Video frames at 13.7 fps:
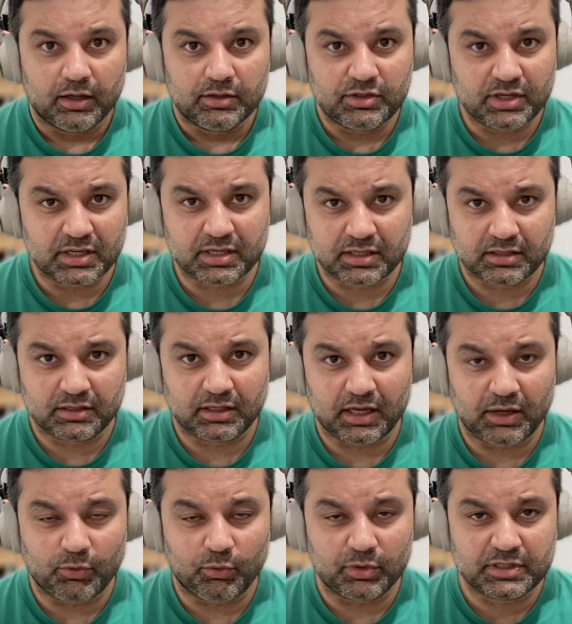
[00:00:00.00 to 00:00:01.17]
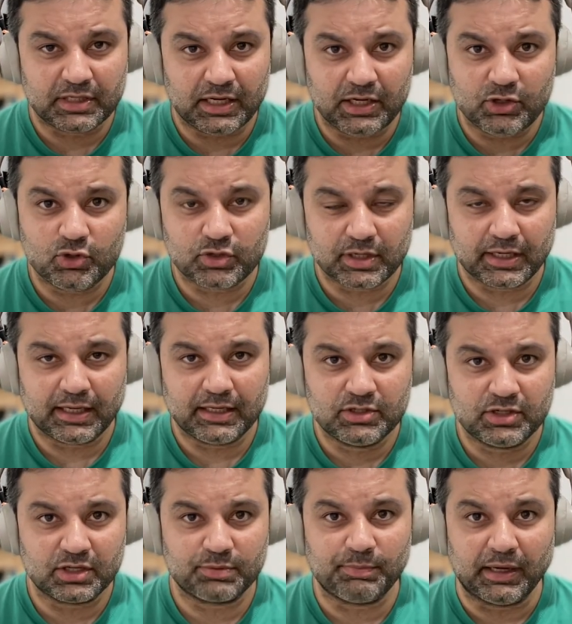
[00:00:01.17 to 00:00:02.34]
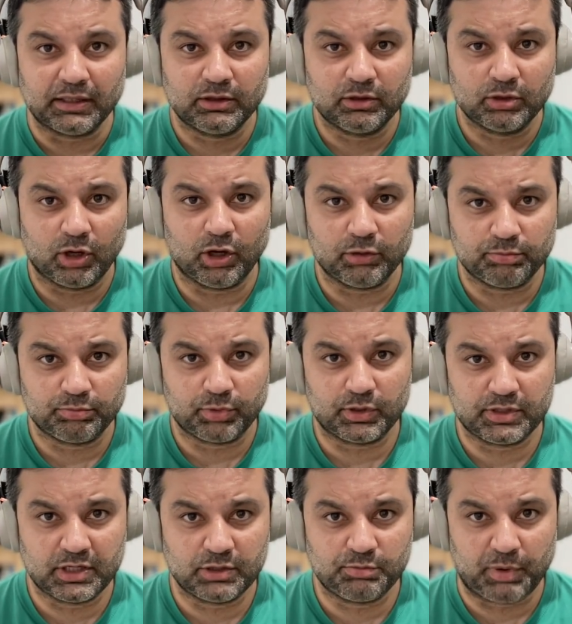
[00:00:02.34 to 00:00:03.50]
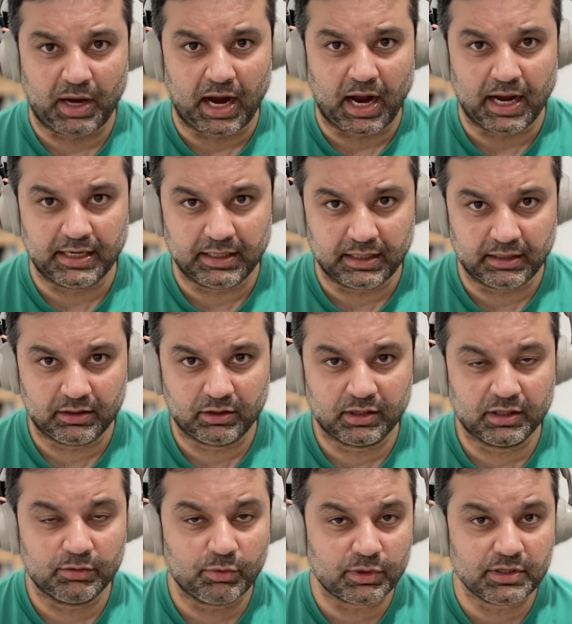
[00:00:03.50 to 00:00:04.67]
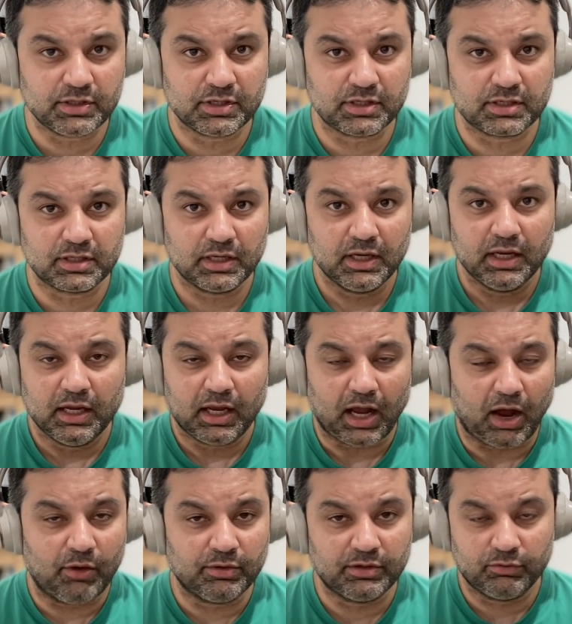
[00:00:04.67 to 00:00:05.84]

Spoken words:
just what's interesting is just my thought process behind it, because it wasn't just I was